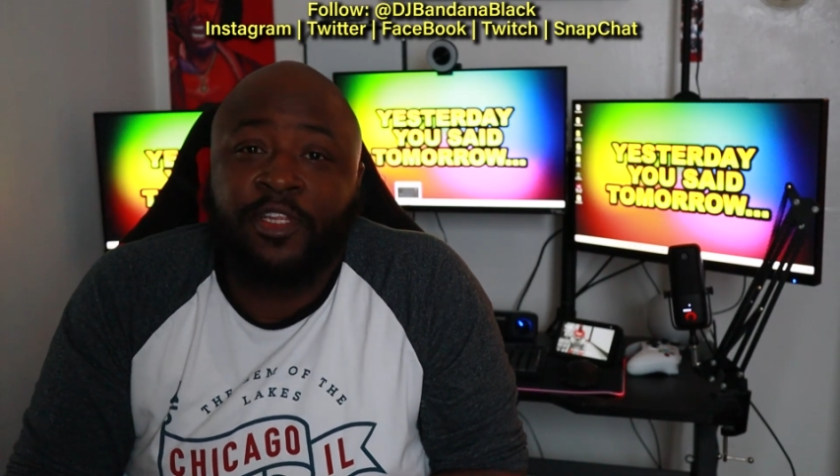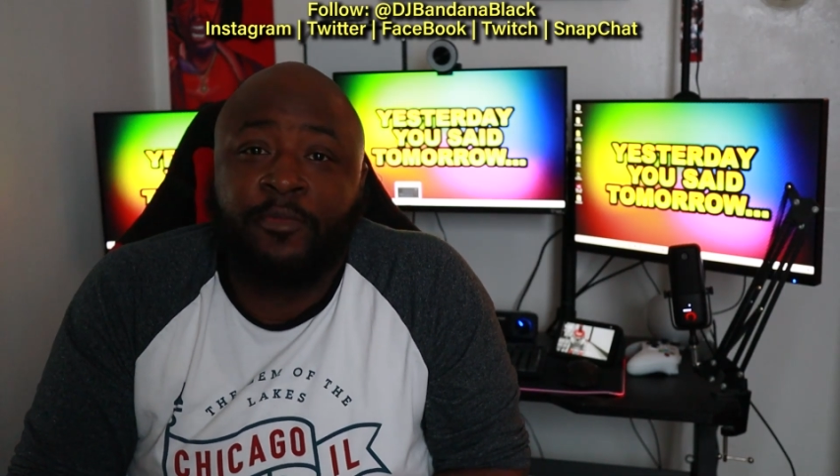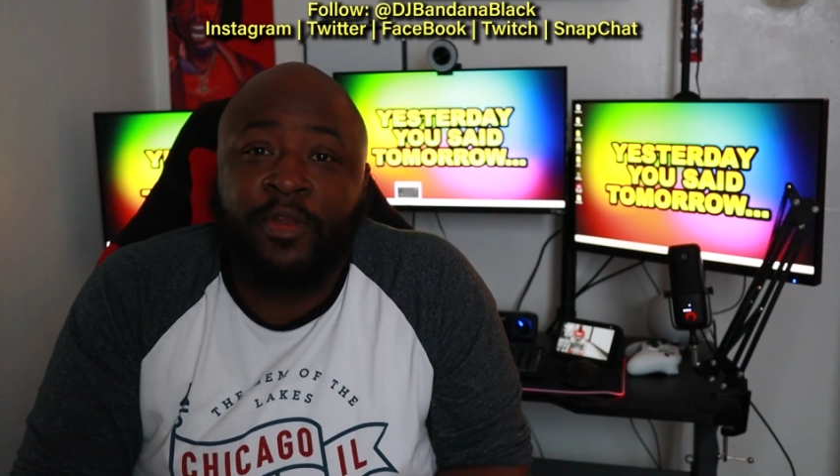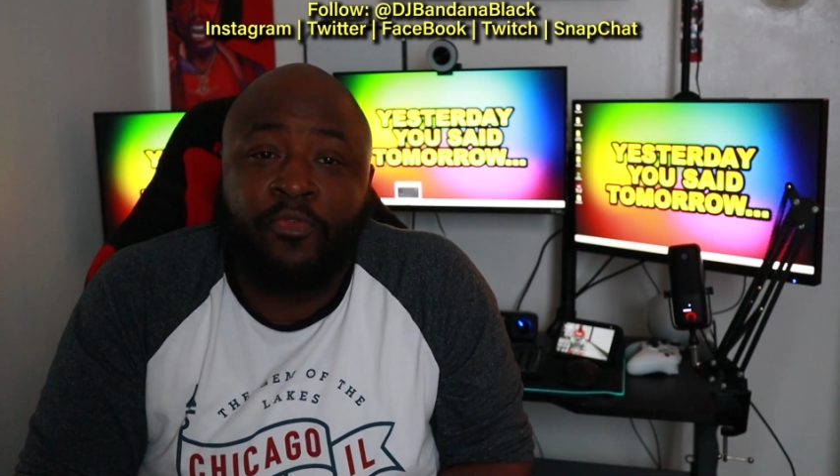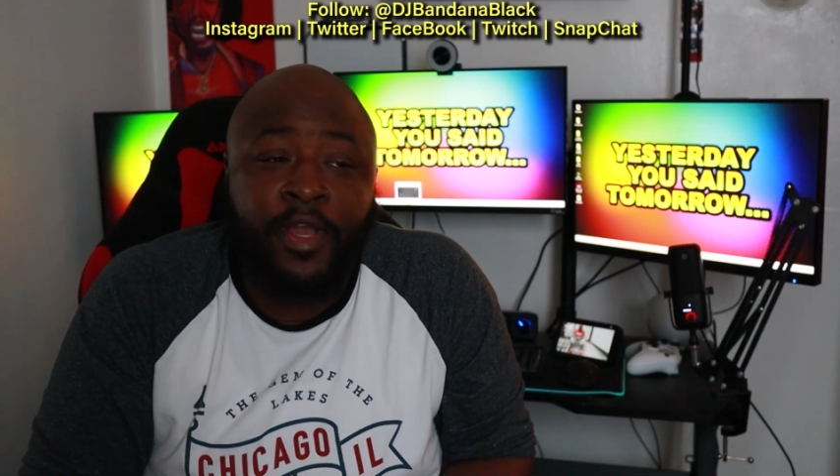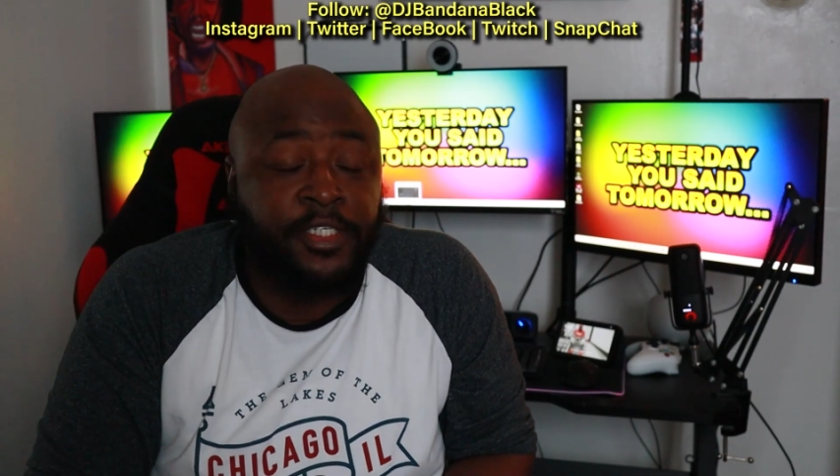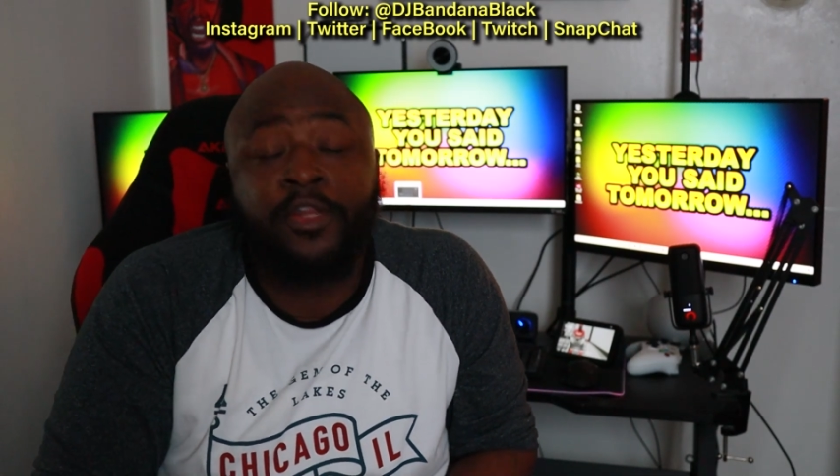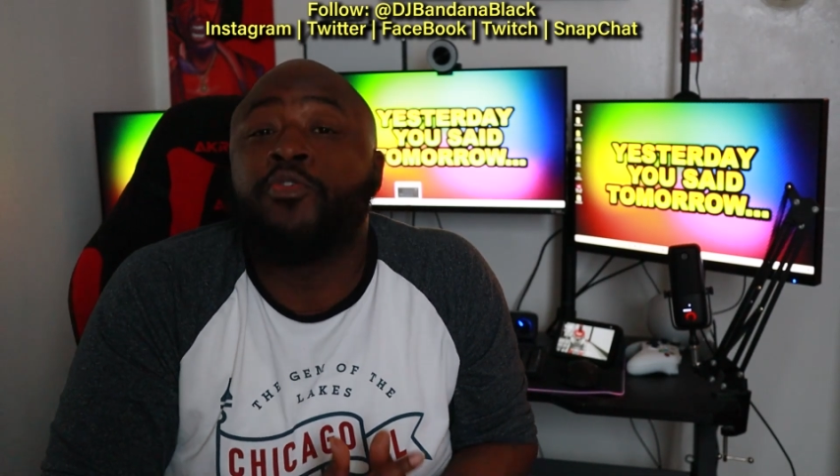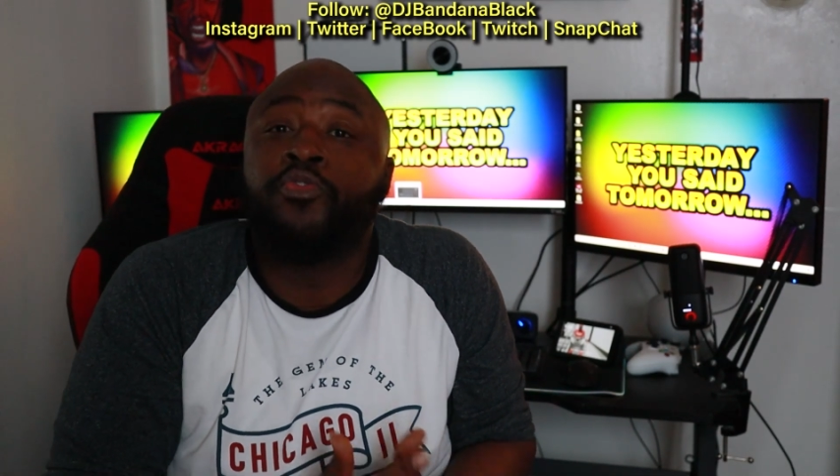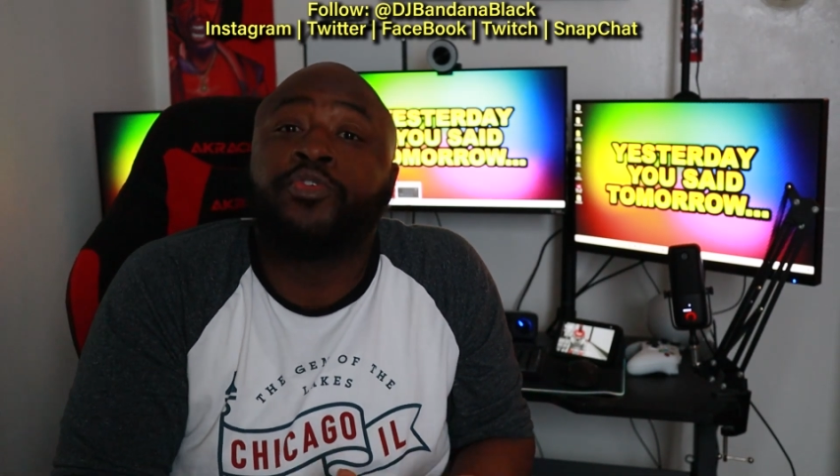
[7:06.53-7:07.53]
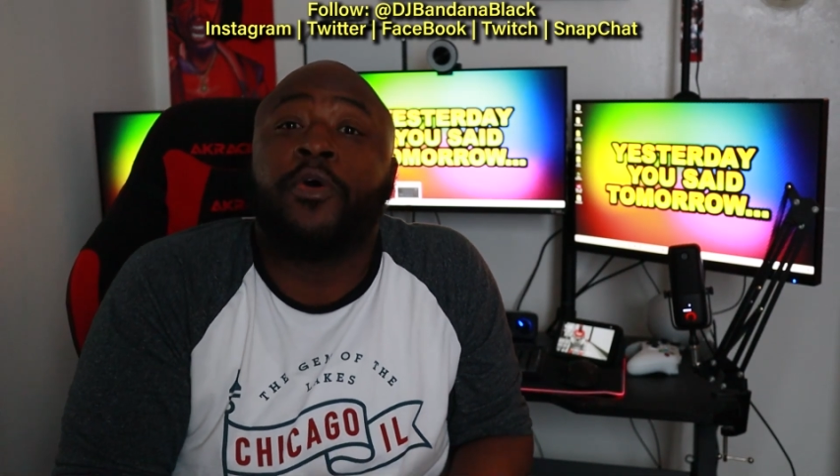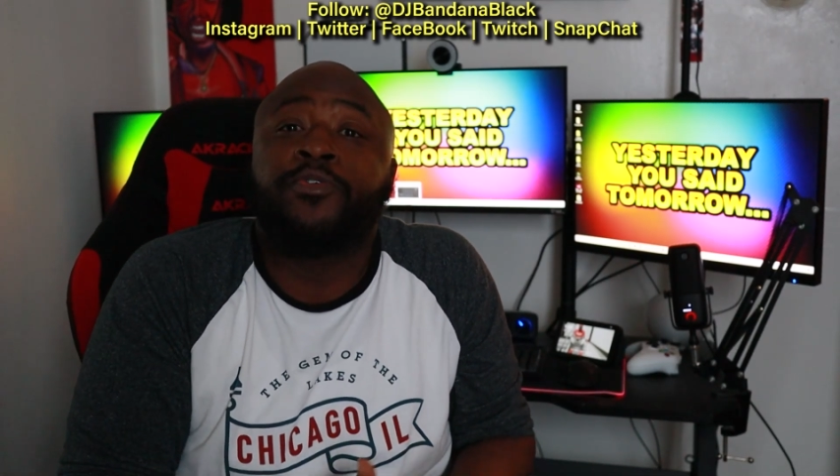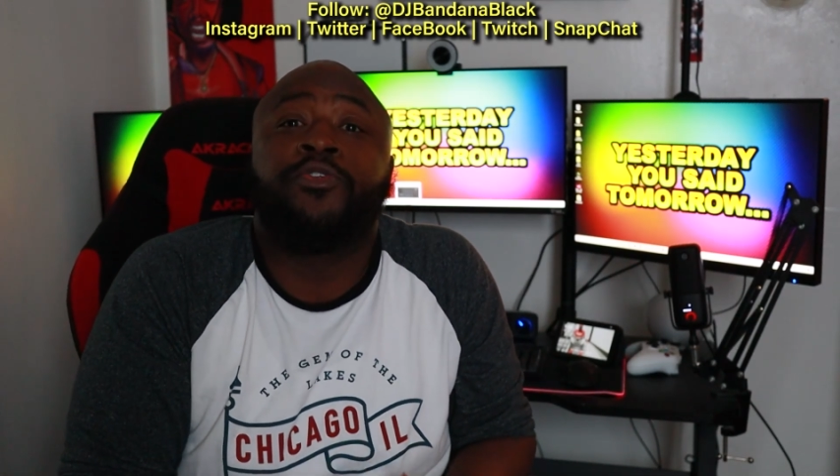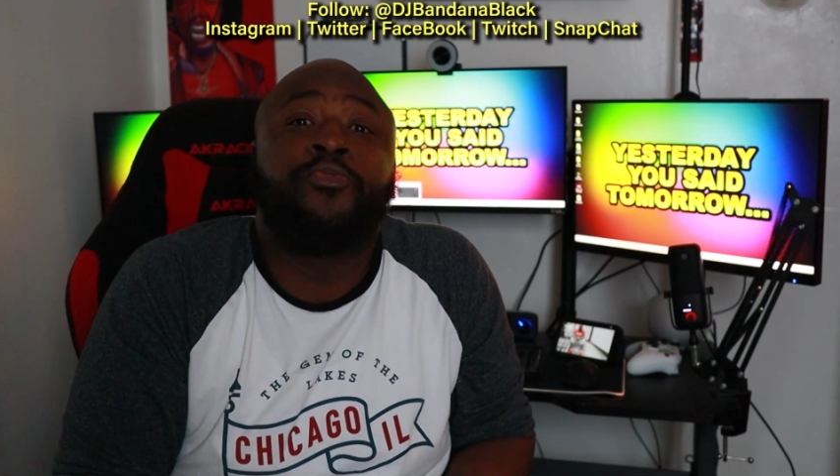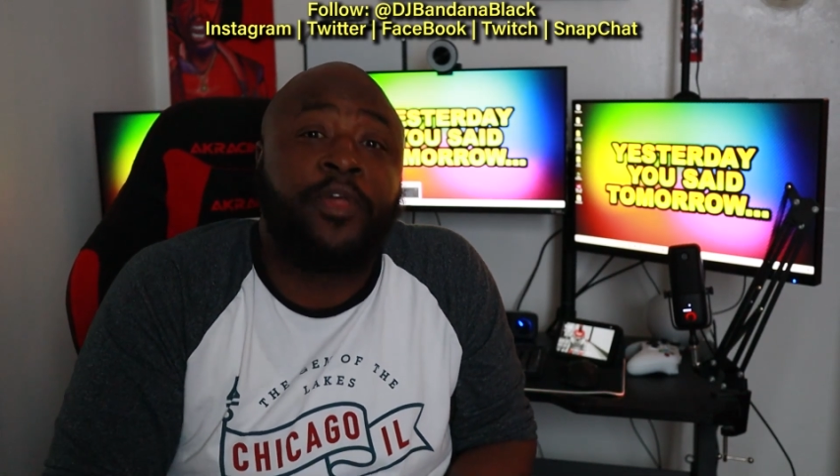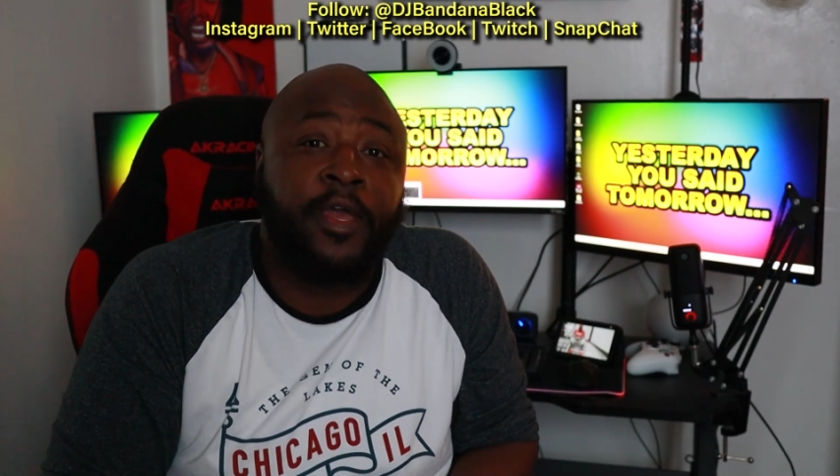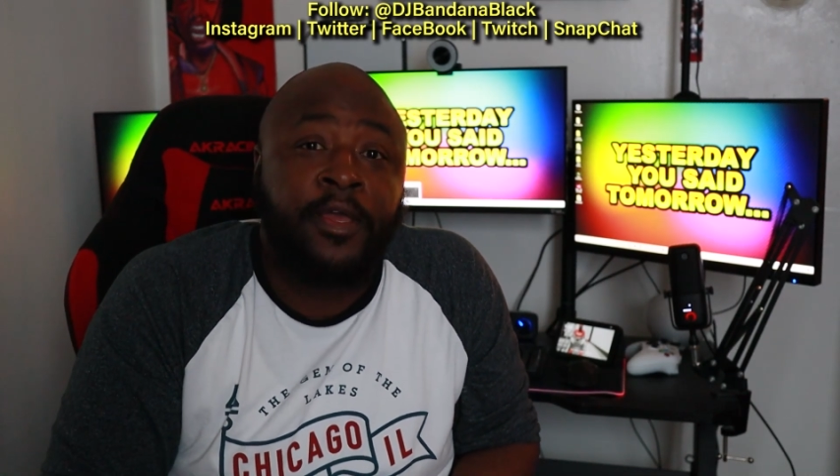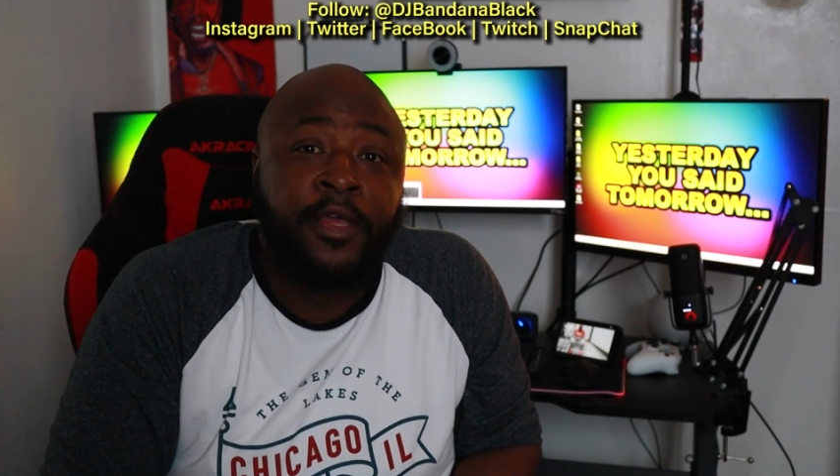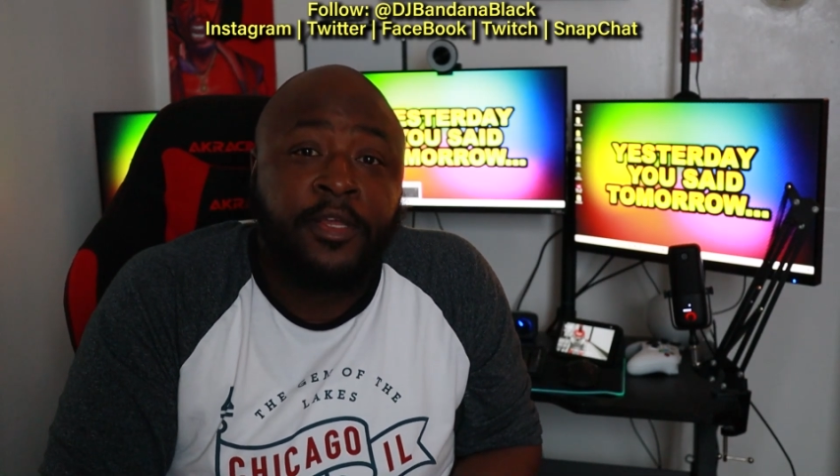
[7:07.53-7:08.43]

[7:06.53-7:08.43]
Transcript: this little bit of Reggie. No, you chose to do that.